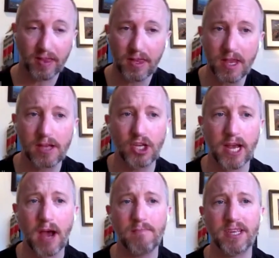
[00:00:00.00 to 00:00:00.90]
check
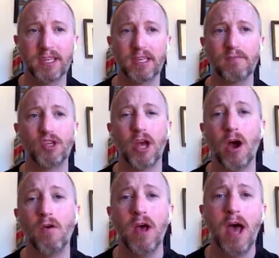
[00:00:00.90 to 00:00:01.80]
out Business of
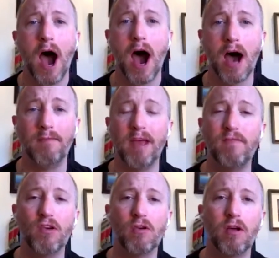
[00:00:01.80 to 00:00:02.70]
Show. If
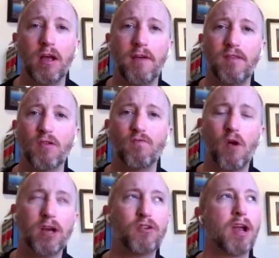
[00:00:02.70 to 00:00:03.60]
you're
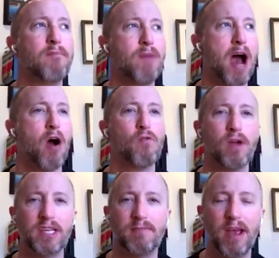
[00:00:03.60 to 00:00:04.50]
wondering about
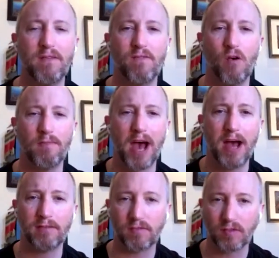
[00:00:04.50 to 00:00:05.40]
resume format